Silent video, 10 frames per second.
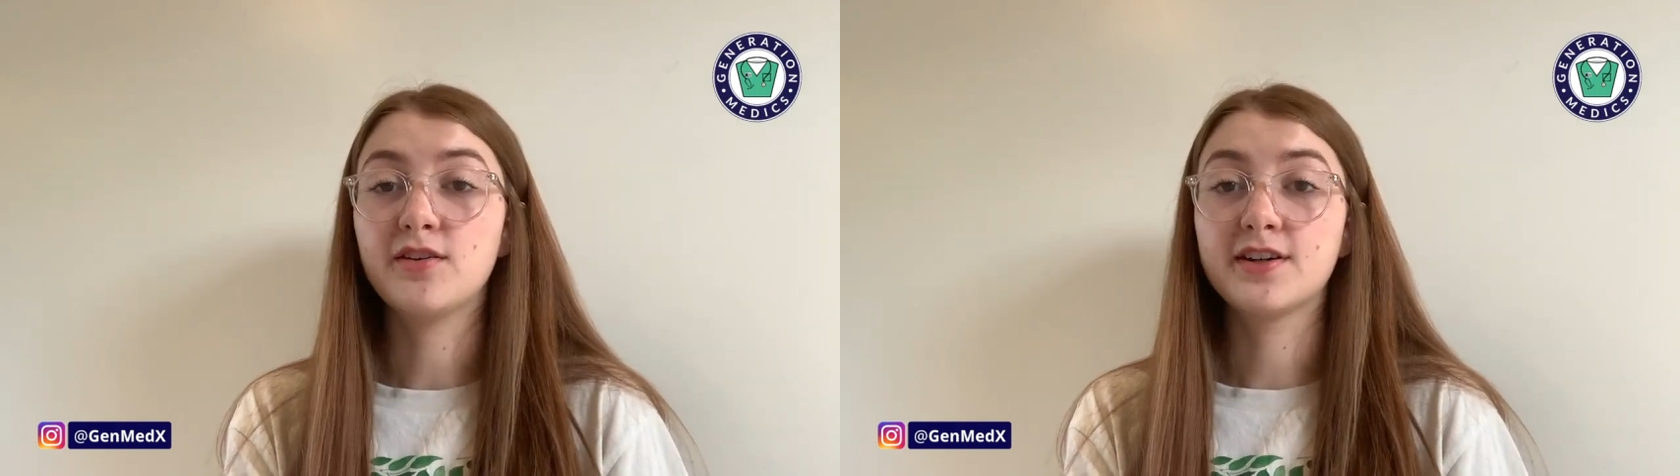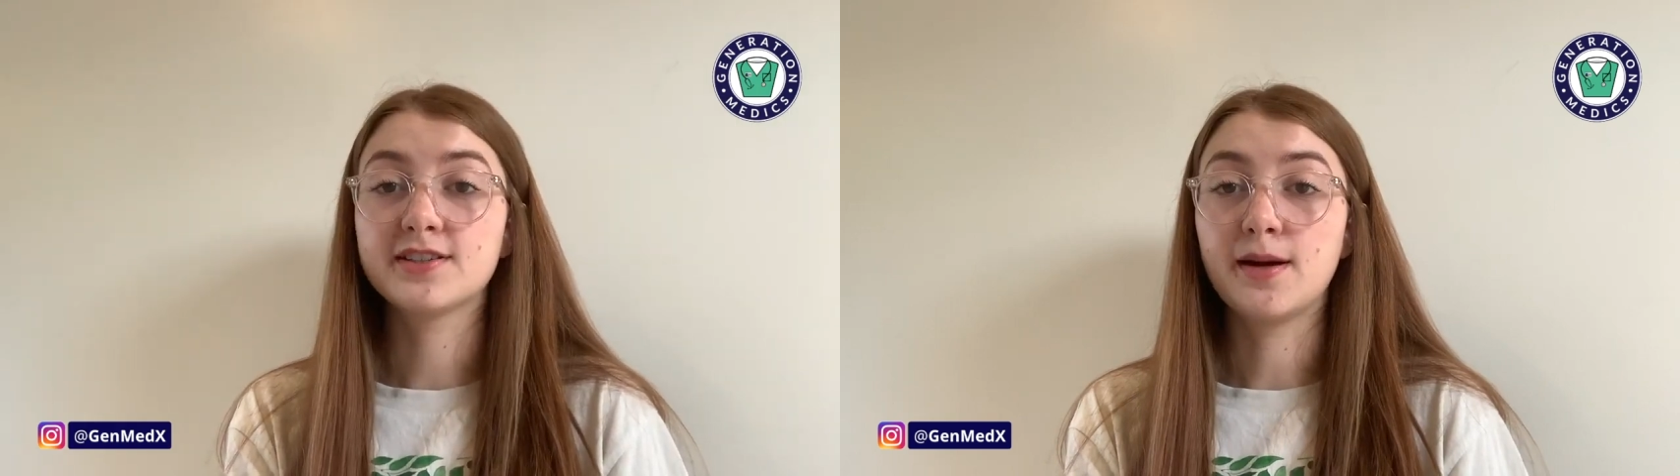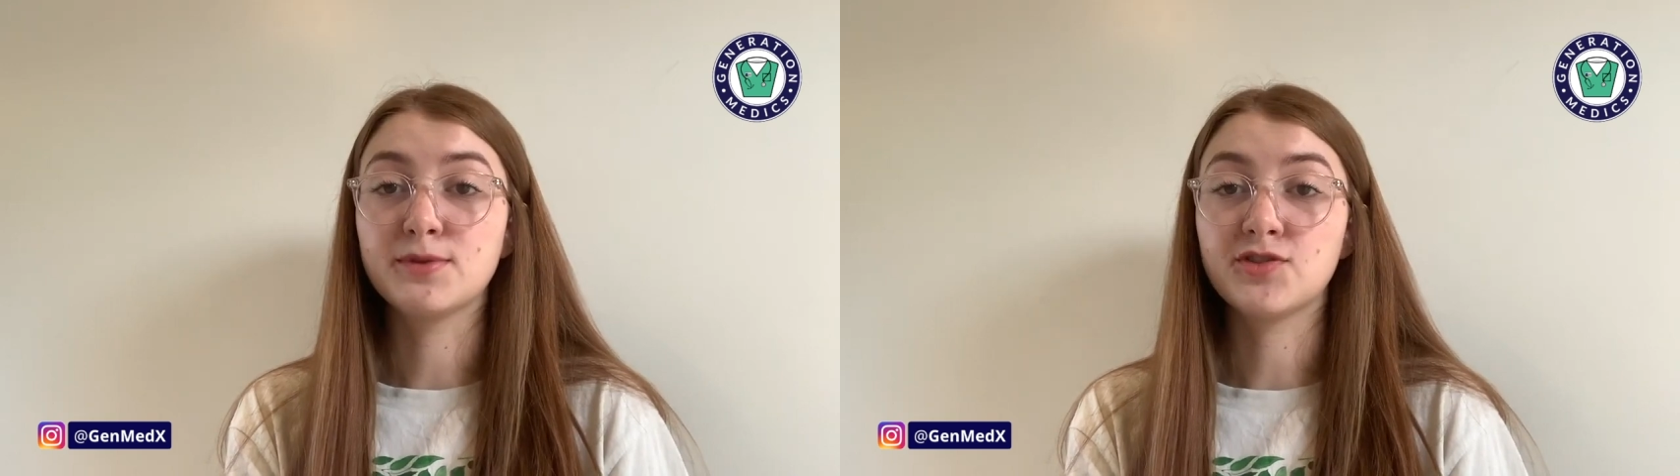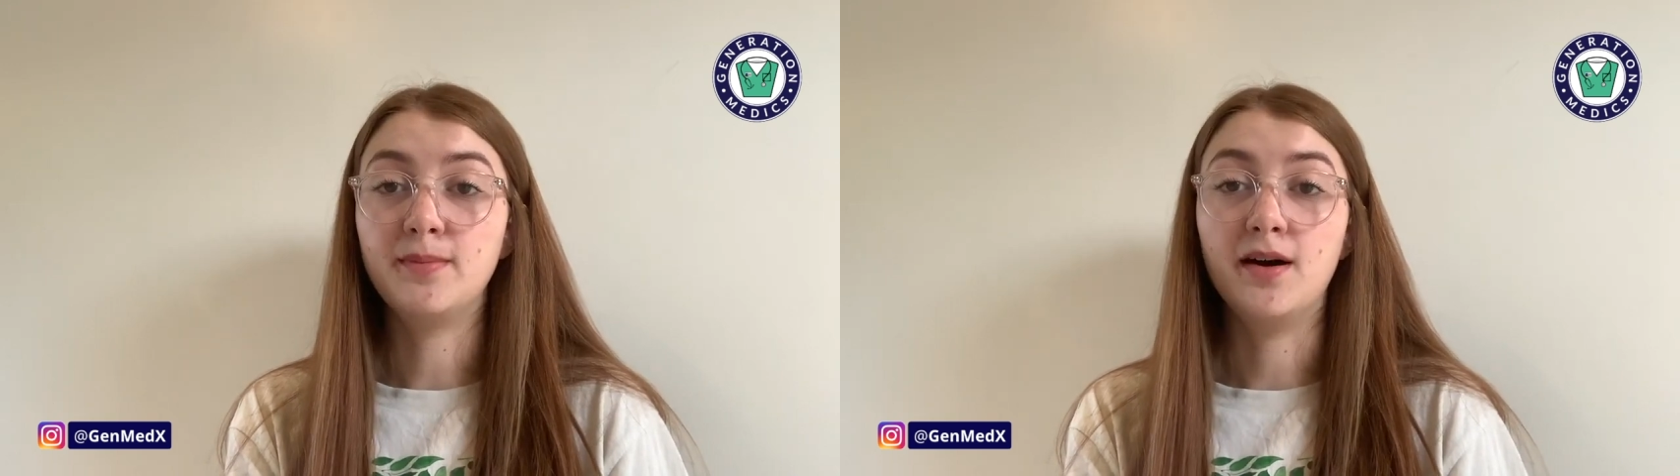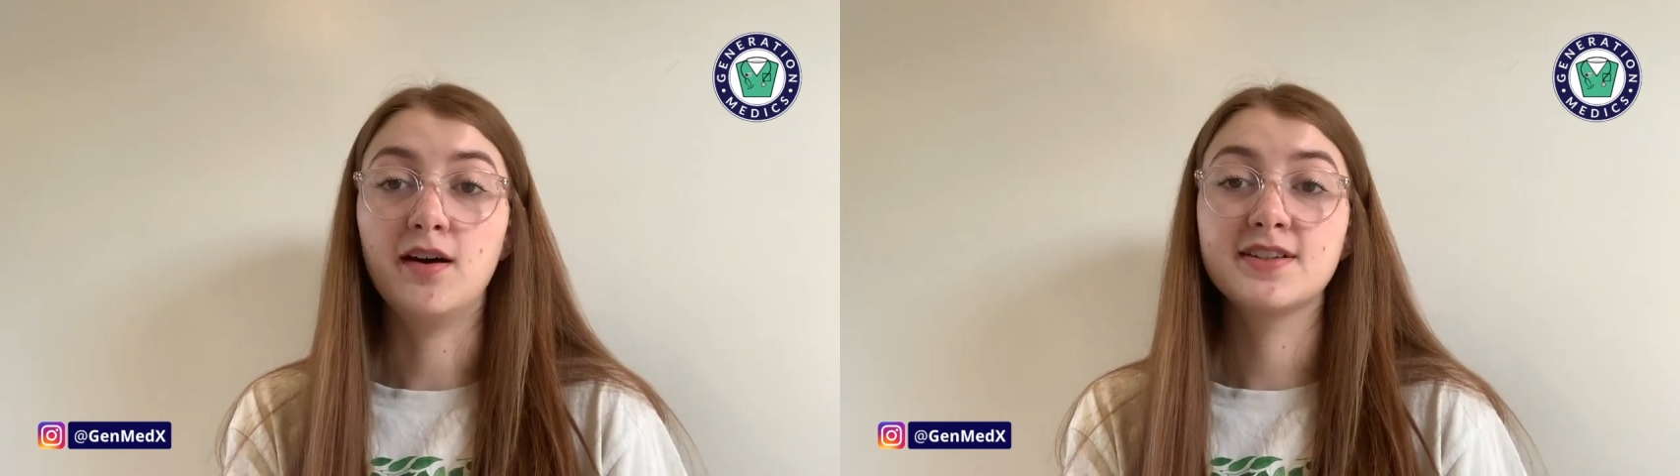exams
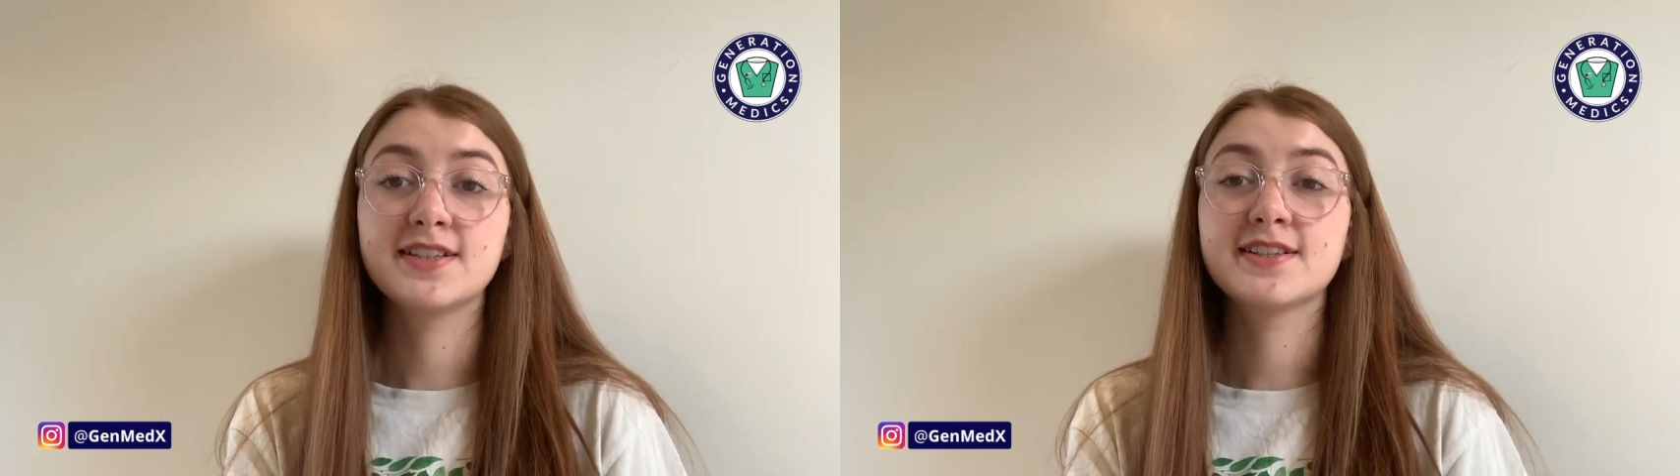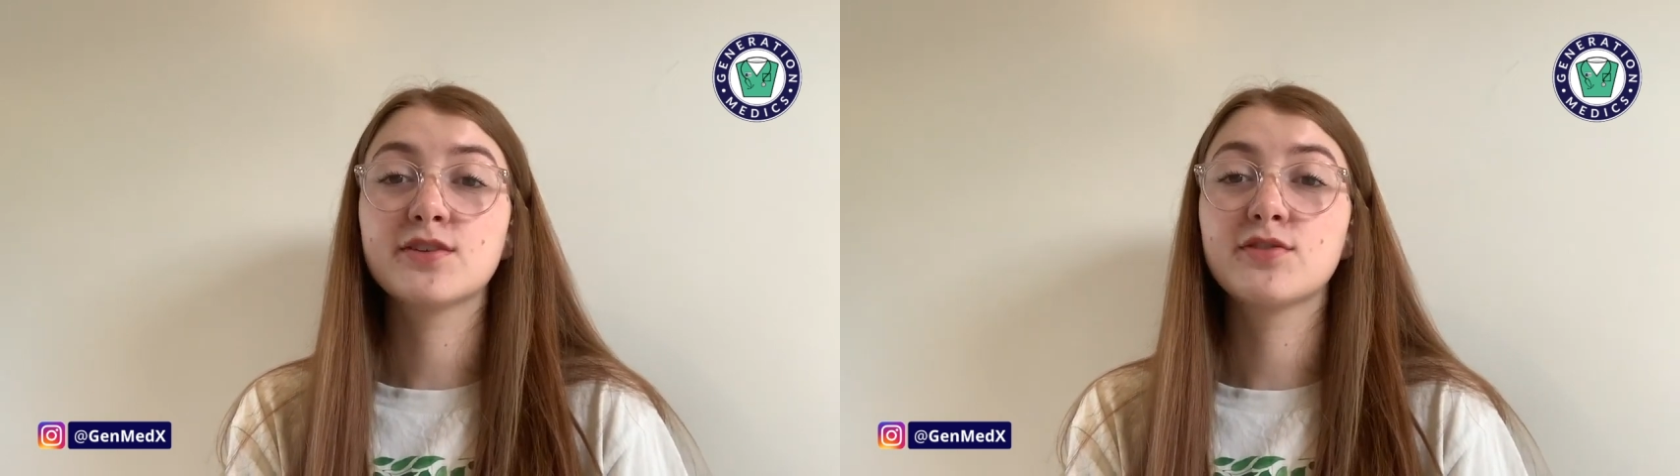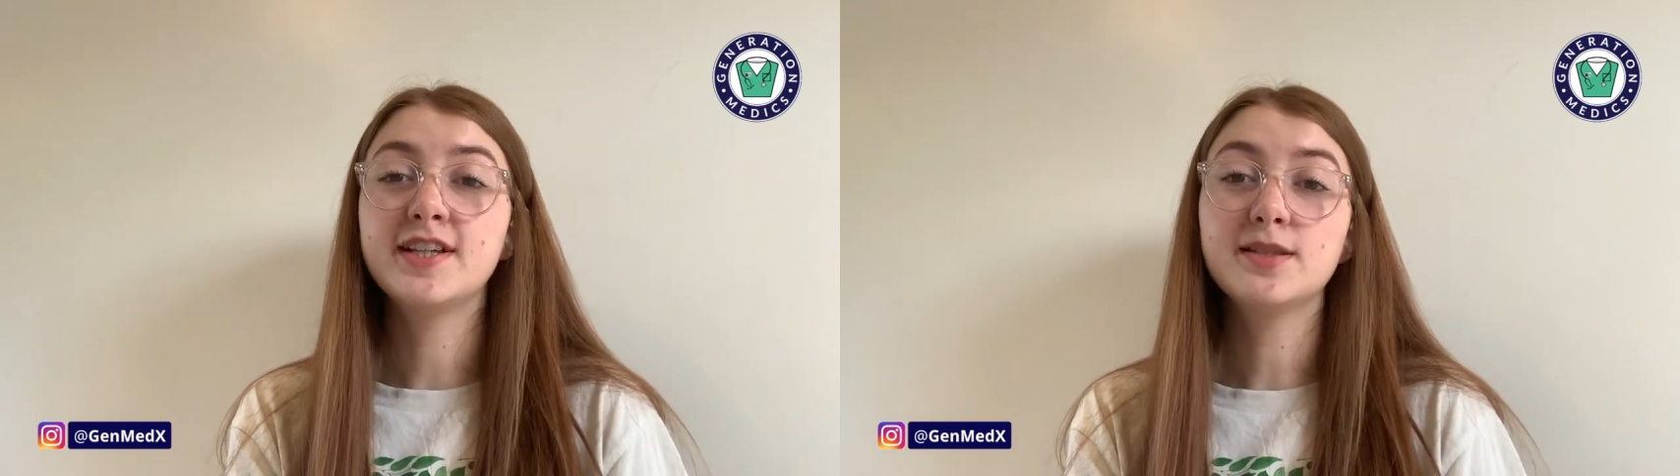remarked is that it really